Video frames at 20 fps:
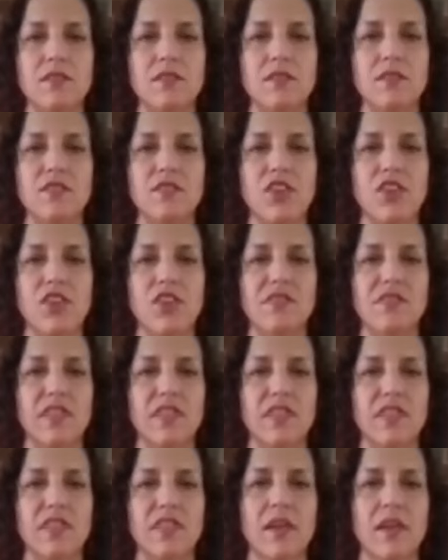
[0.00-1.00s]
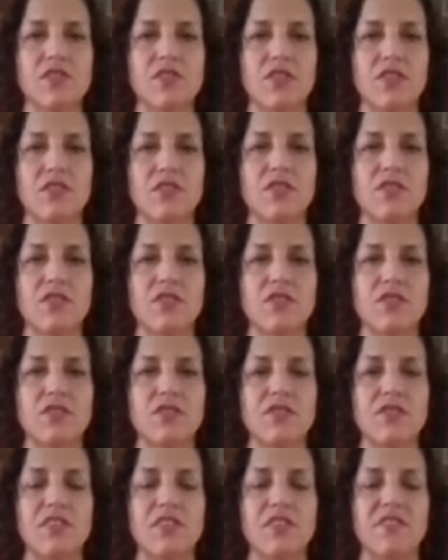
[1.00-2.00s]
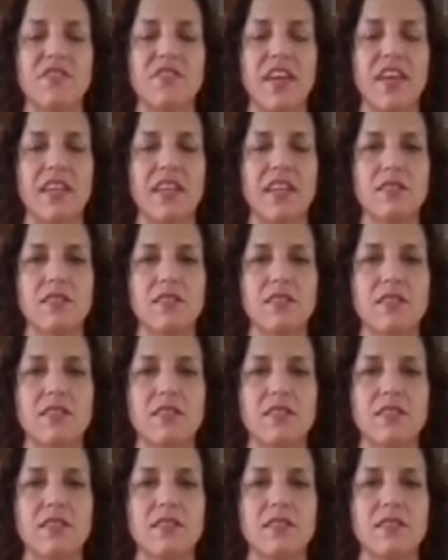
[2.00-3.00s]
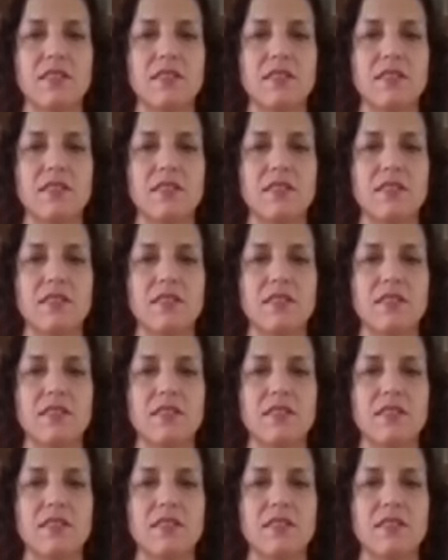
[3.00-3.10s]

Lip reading: And soften the muscles of the face.